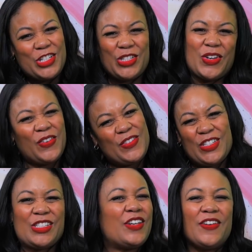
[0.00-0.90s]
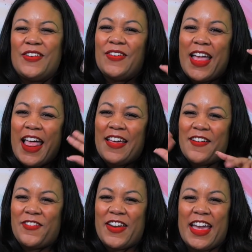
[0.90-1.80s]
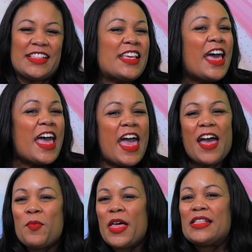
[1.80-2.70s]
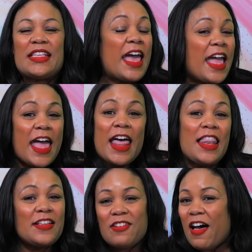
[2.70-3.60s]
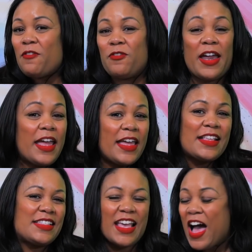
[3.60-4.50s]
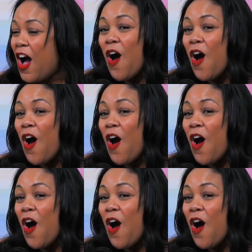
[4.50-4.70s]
Choo, choo. Hello, friends. And we'll say hello to our friends.